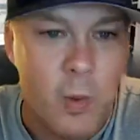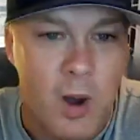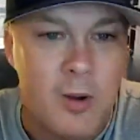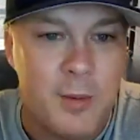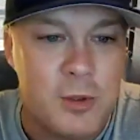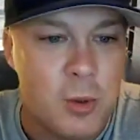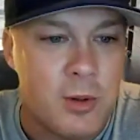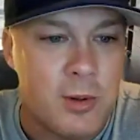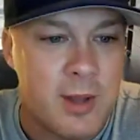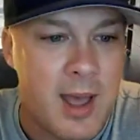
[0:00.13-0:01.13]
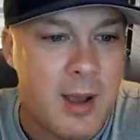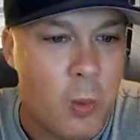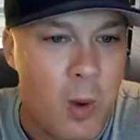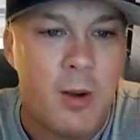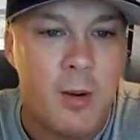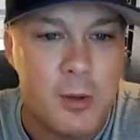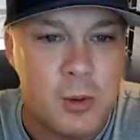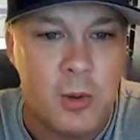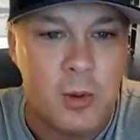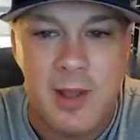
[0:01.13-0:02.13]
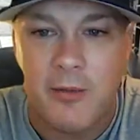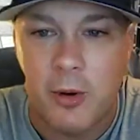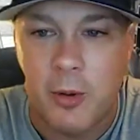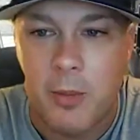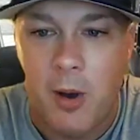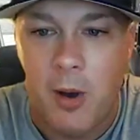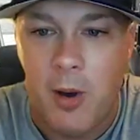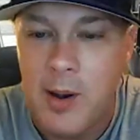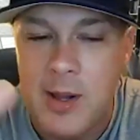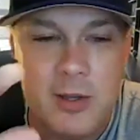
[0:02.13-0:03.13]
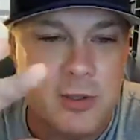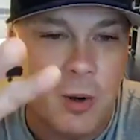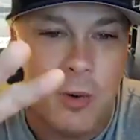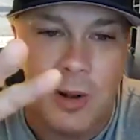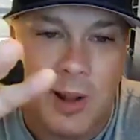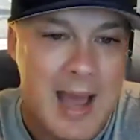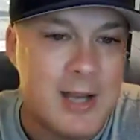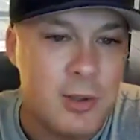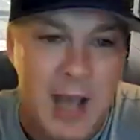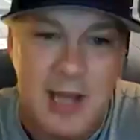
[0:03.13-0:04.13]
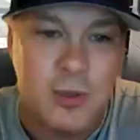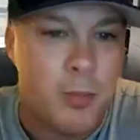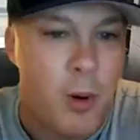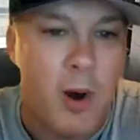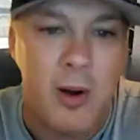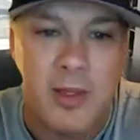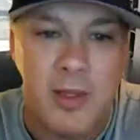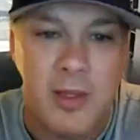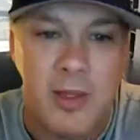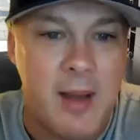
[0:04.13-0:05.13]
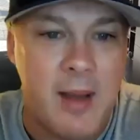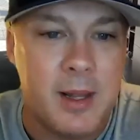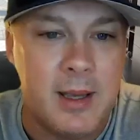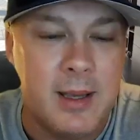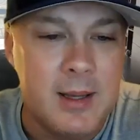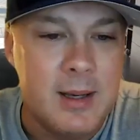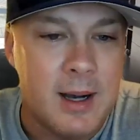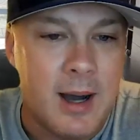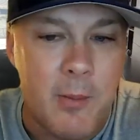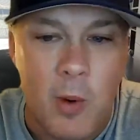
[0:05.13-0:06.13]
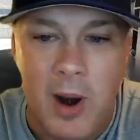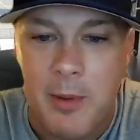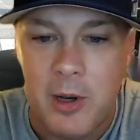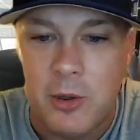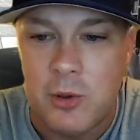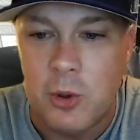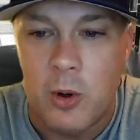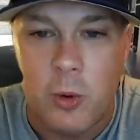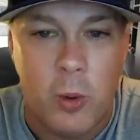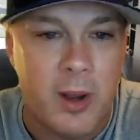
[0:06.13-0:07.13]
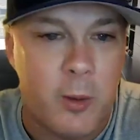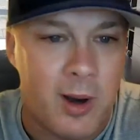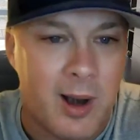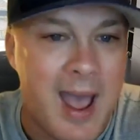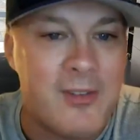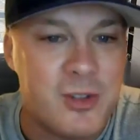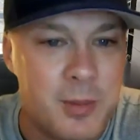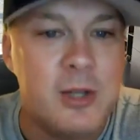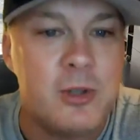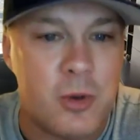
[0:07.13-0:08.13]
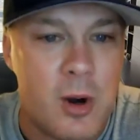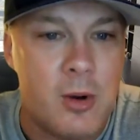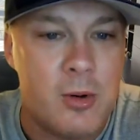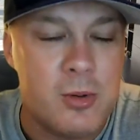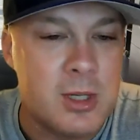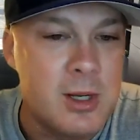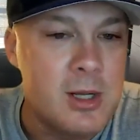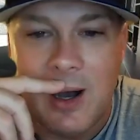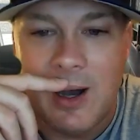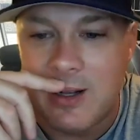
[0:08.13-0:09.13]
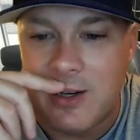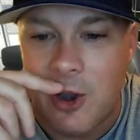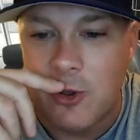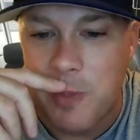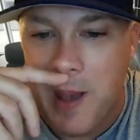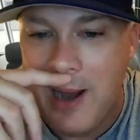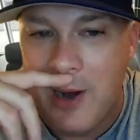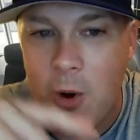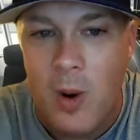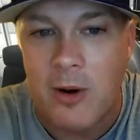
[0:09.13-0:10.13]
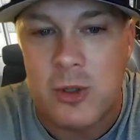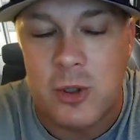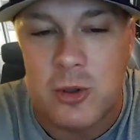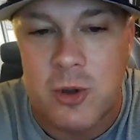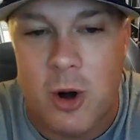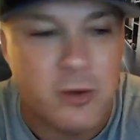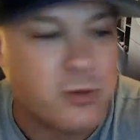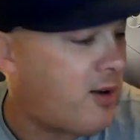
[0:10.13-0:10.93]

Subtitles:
Welcome to Georgia Tech. Welcome to Georgia Tech football. So glad you guys are a part of this family. What I'm going to do real quick, we're going to have some intros. Coach Patnode, why don't you start us